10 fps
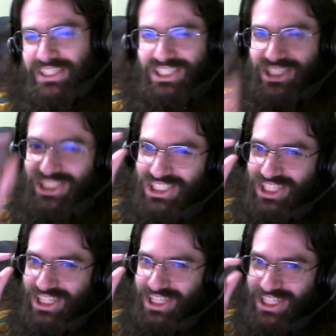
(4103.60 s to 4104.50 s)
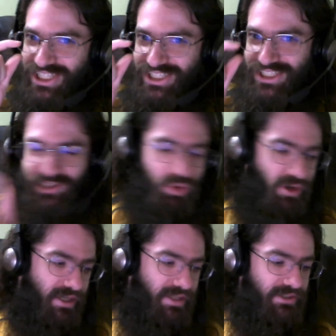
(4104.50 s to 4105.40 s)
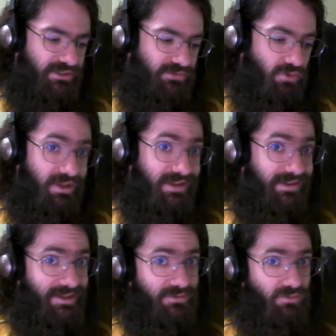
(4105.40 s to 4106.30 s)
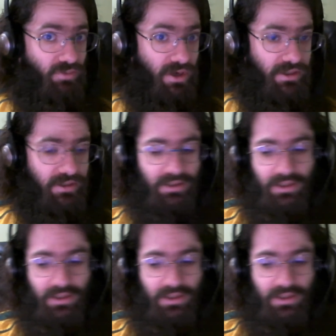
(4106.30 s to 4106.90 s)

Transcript: Just a little disappointed in this phone that doesn't work.